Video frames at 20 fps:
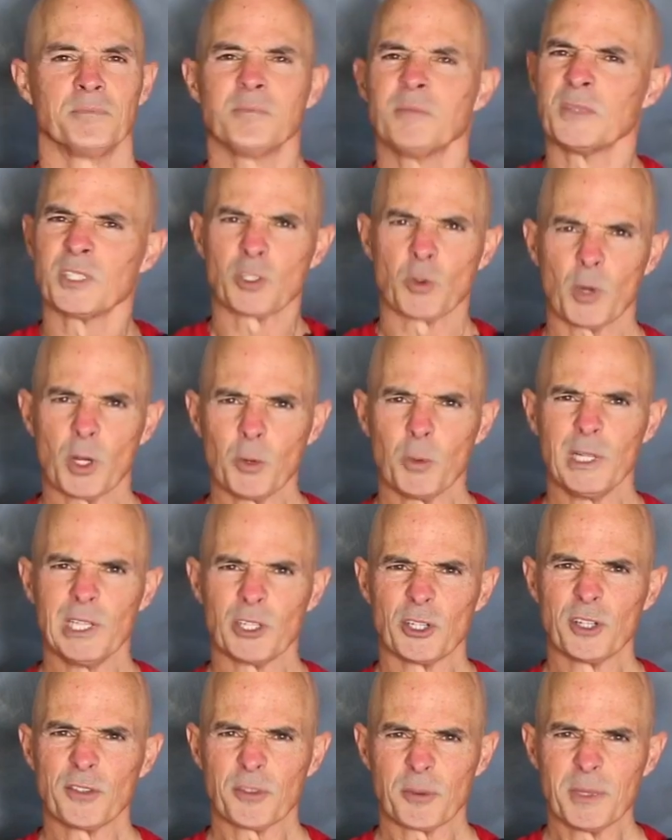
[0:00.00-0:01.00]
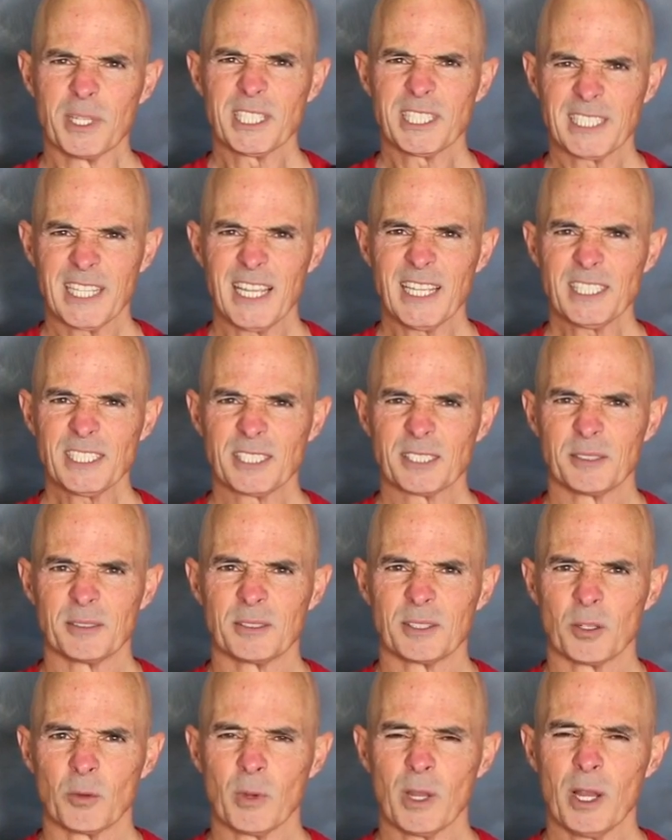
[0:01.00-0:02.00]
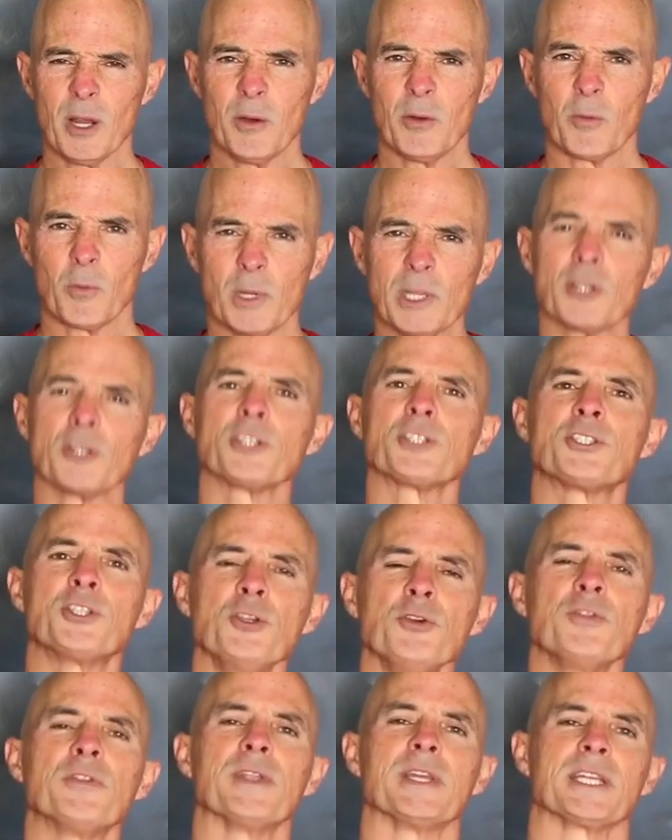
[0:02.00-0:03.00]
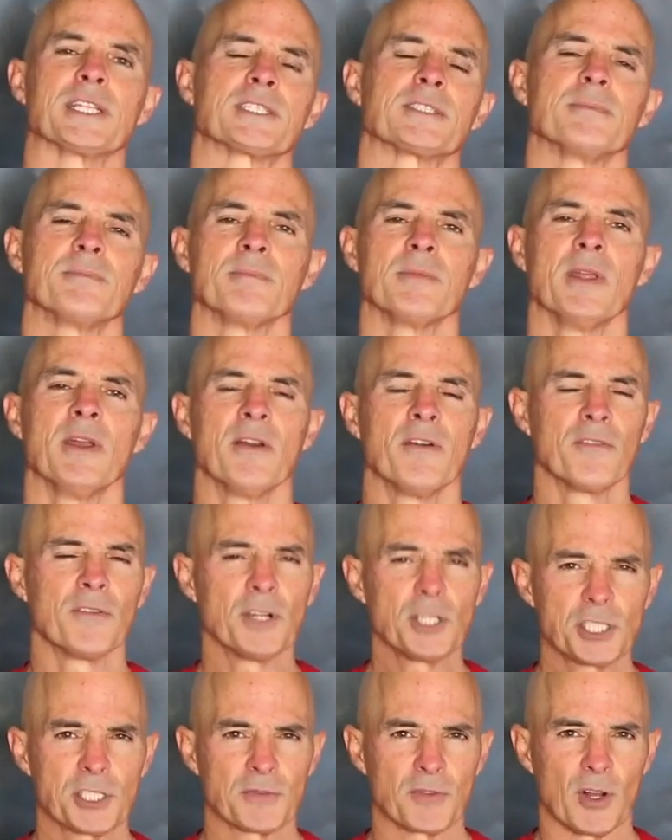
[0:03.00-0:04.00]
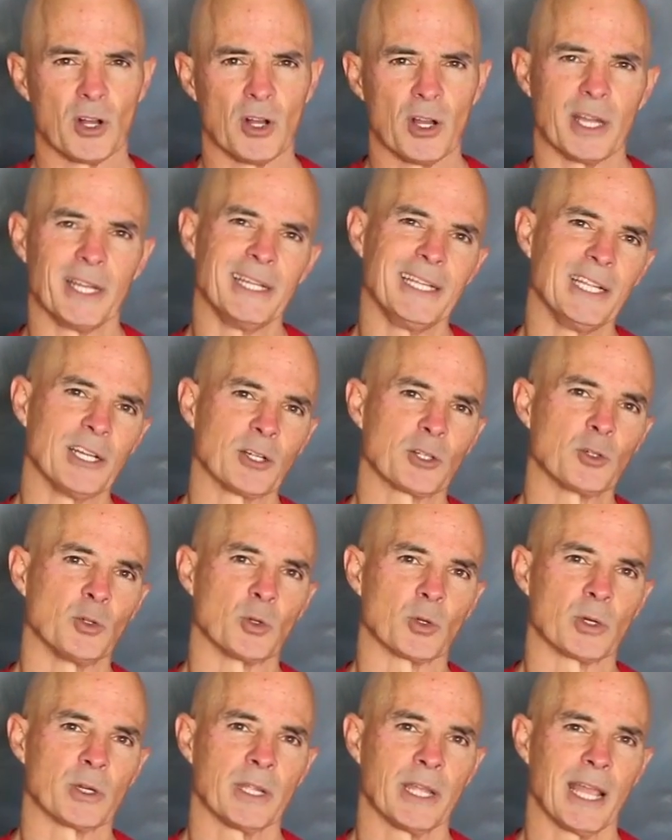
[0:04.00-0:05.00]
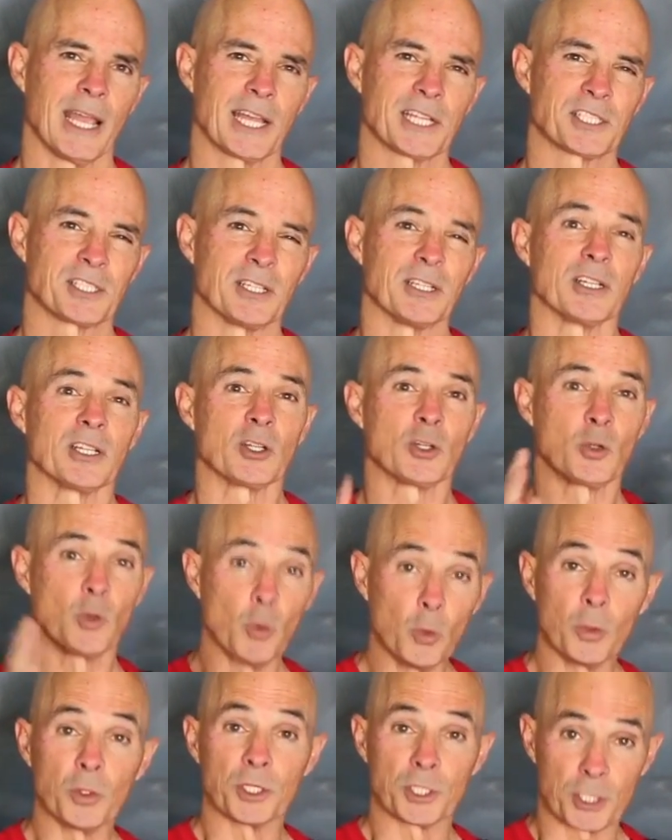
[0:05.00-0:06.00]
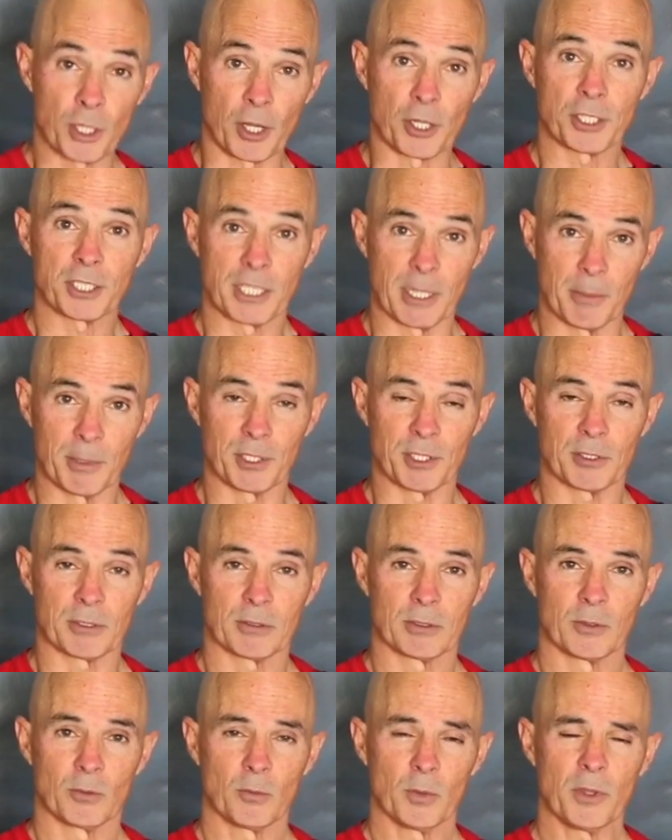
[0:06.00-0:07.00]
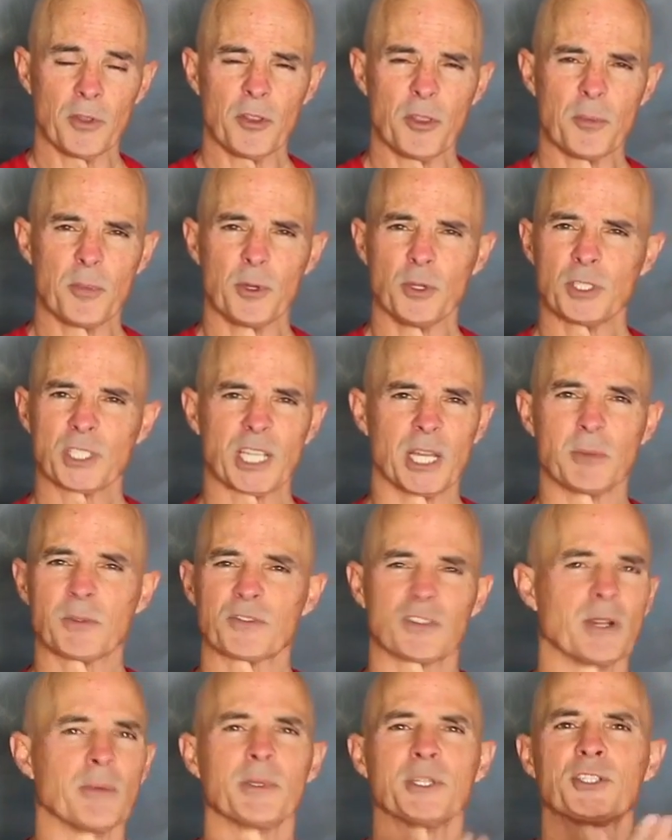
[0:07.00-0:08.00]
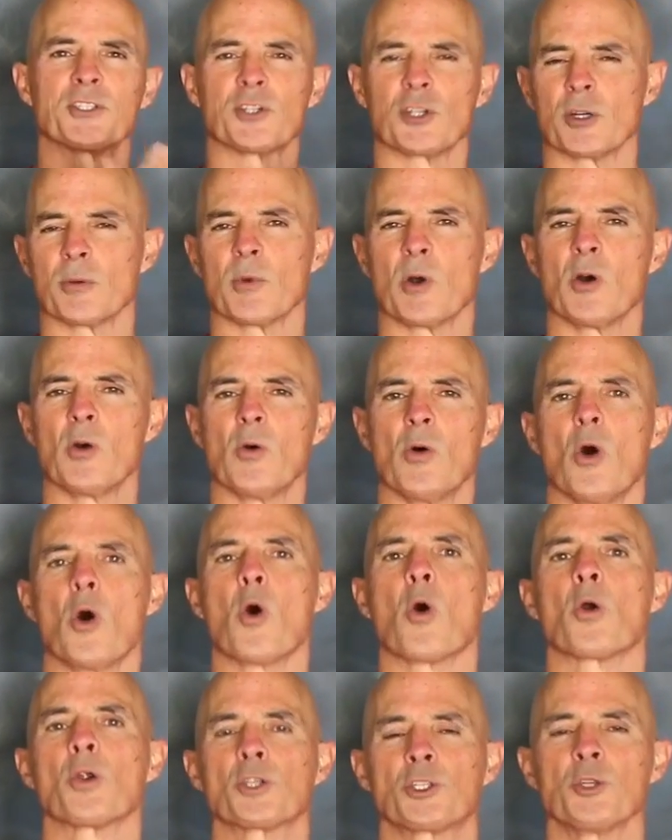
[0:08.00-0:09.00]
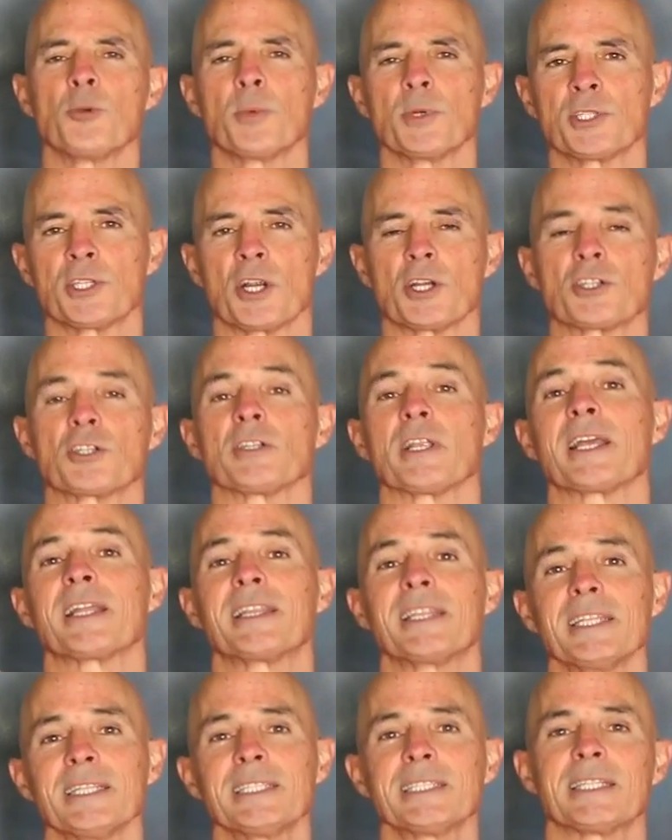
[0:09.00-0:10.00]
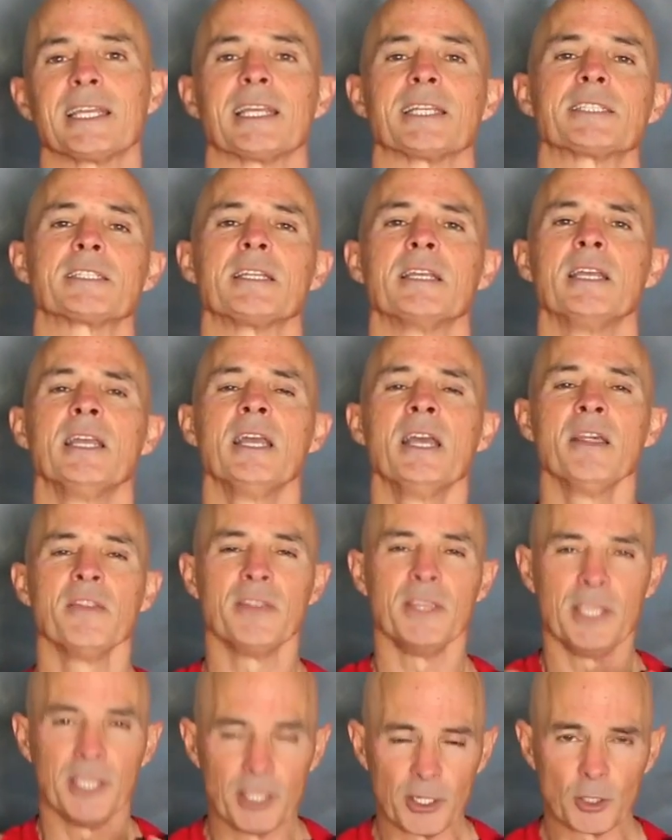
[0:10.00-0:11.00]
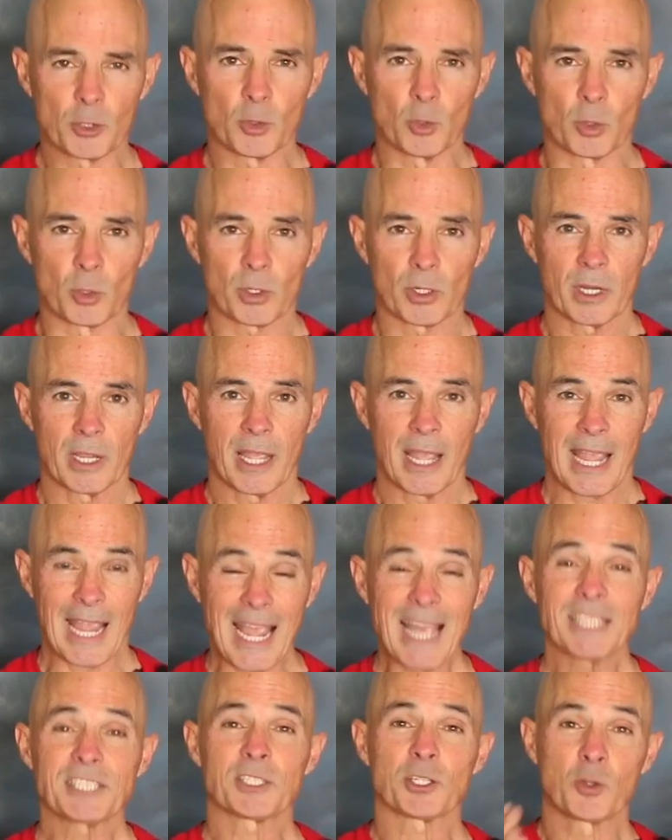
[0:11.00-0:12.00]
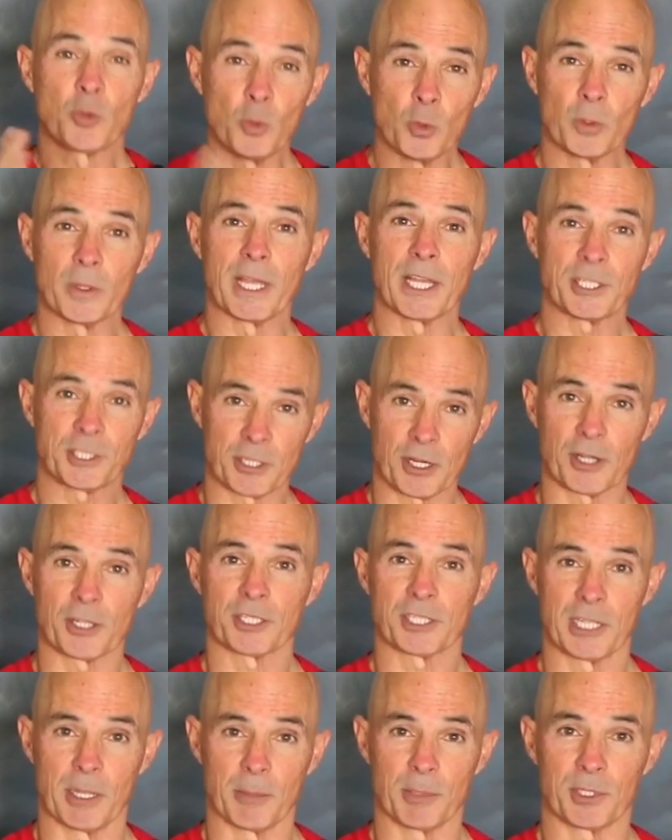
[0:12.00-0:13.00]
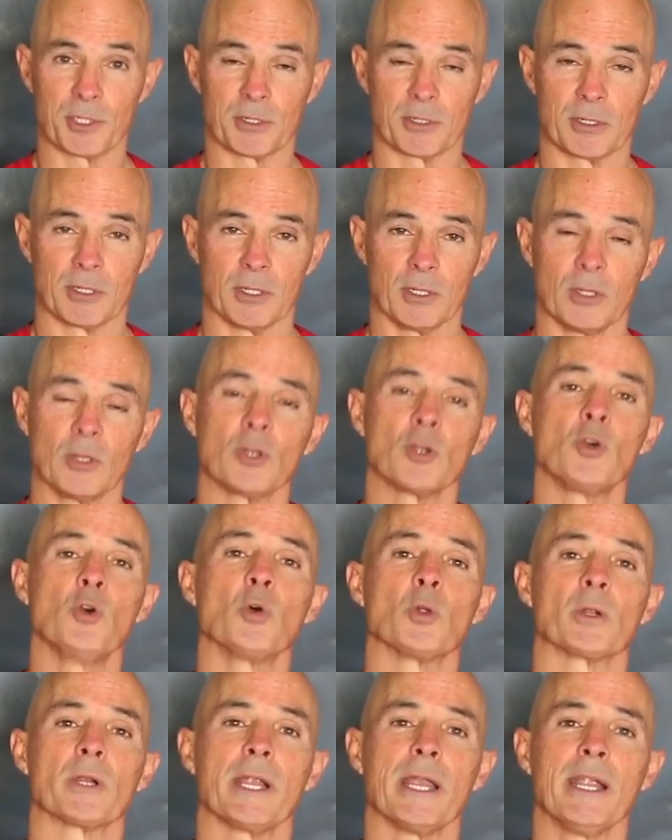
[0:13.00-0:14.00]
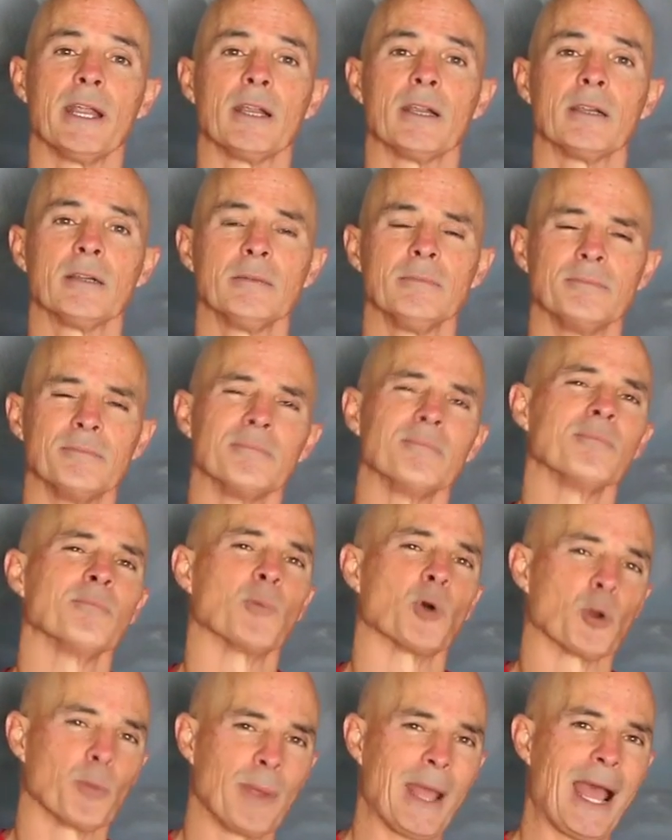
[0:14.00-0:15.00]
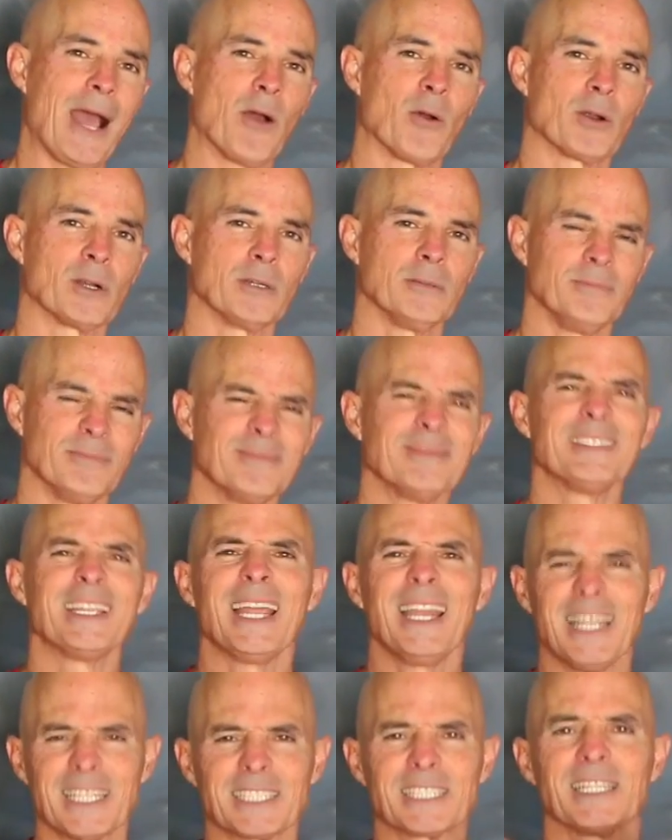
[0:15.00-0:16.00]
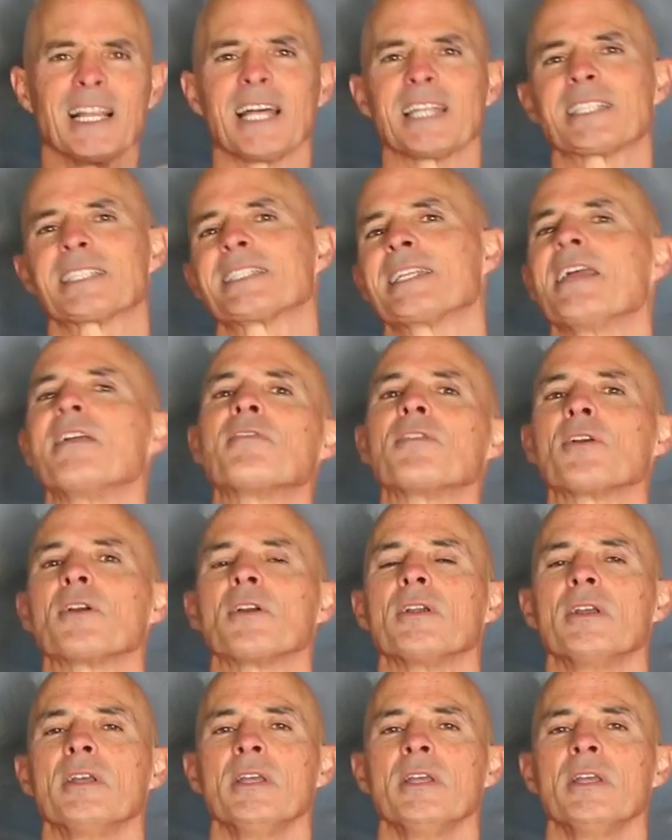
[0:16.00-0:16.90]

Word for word: So what do we learn from this test? Well, we learned two things. First of all, an intercooler has to cool the charge temperature. Whether the boost comes from a turbo or supercharger like this test, the intercooler has to cool that charge temperature. Cooler air, more power, and it's a lot safer.